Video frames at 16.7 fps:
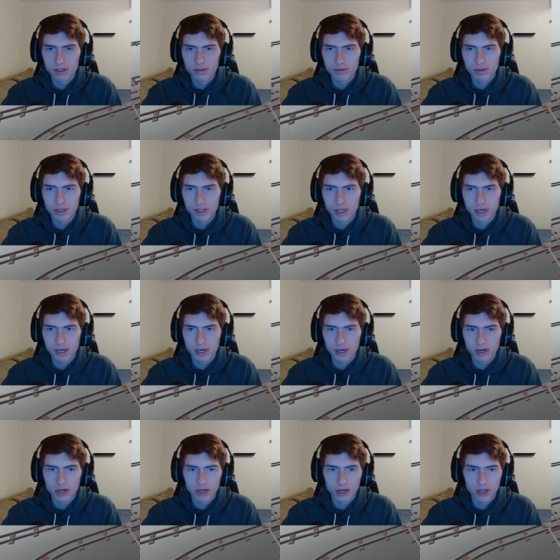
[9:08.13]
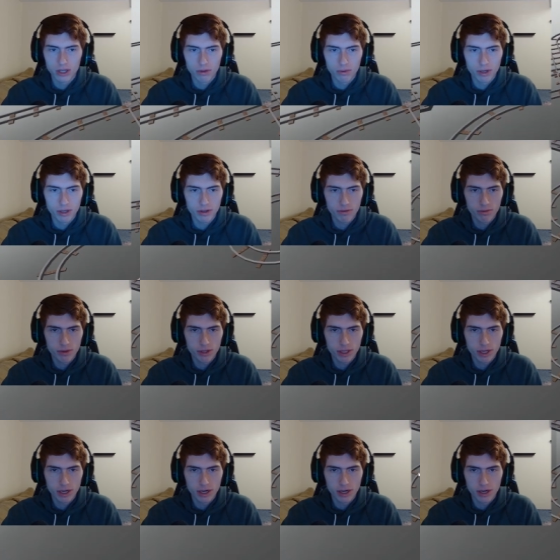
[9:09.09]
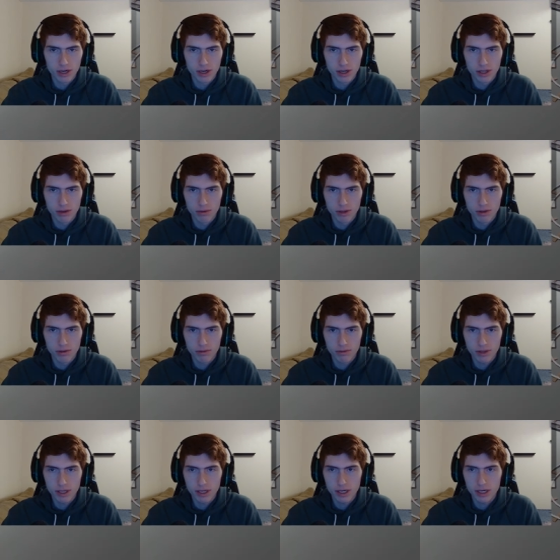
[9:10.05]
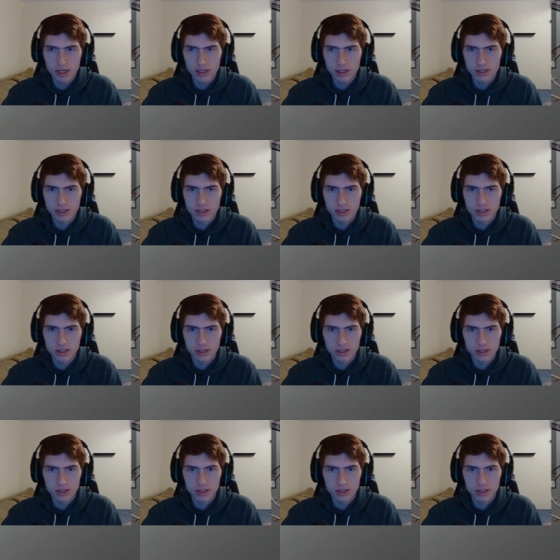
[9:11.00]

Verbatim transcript: through there, all the way through there, all the way through there. And,